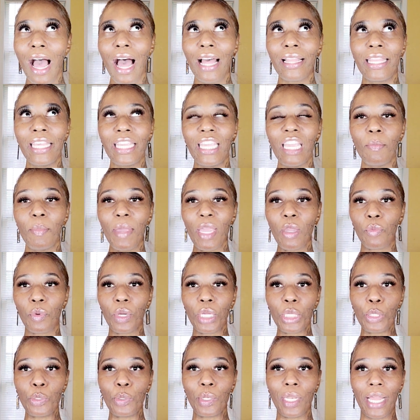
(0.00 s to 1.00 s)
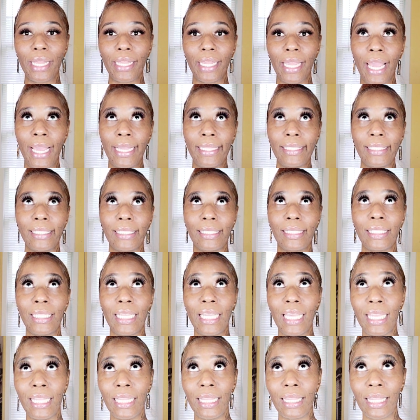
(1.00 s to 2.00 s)
I think it may run you like $8,000 to
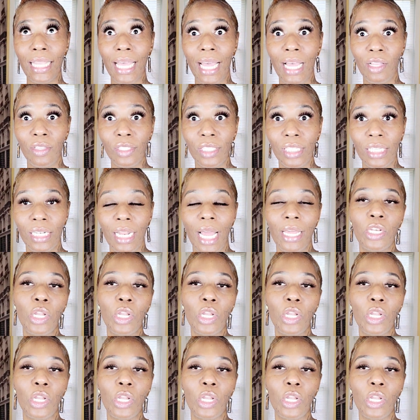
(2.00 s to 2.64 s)
$10,000.